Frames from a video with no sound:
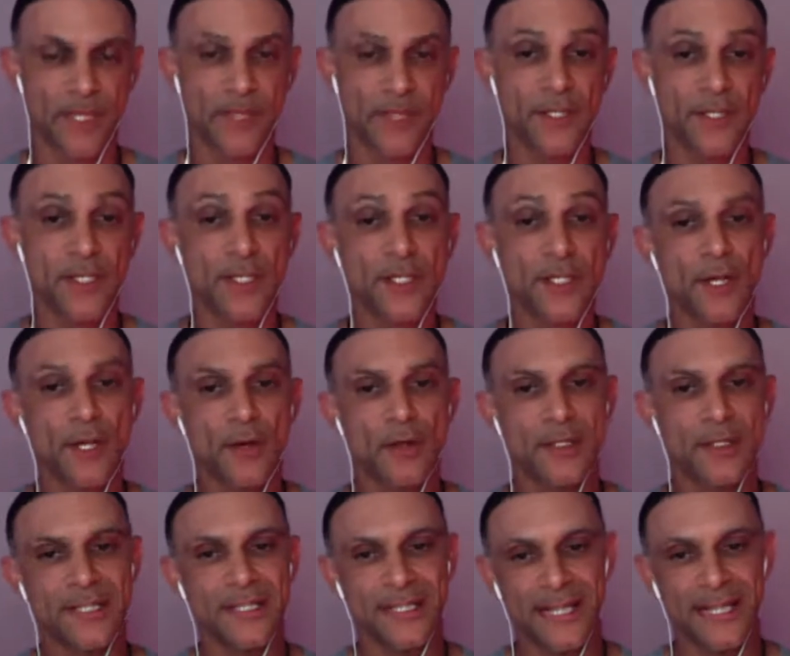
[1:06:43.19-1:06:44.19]
then you're going
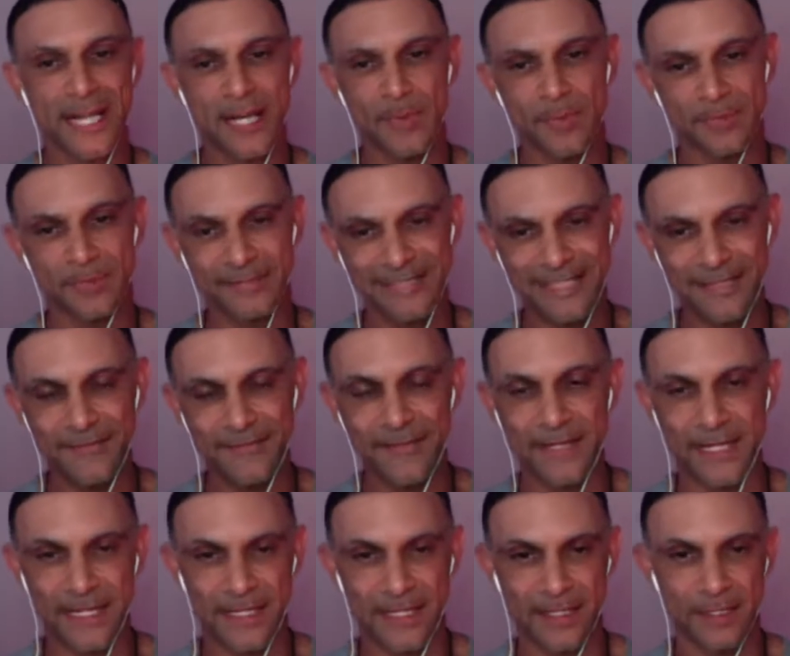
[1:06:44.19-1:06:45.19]
to keep
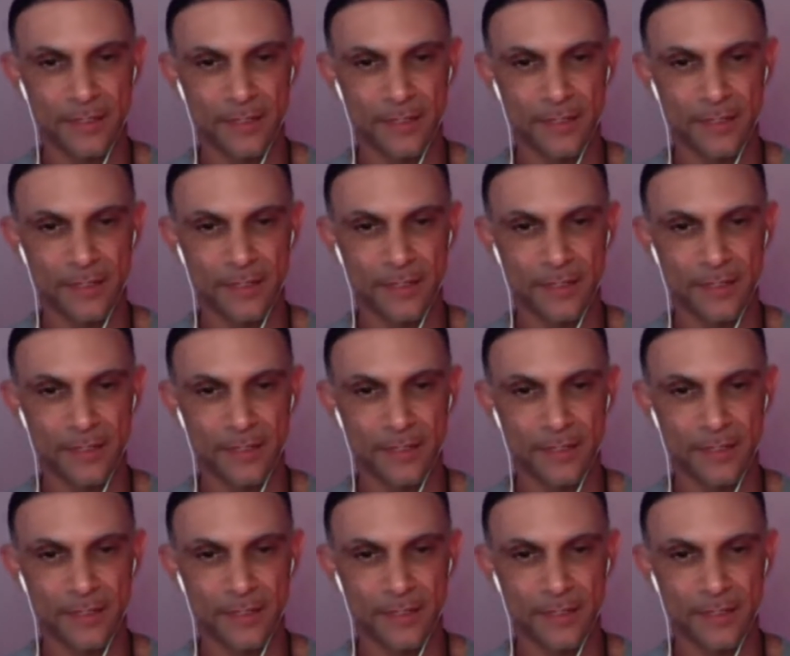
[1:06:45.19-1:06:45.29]
living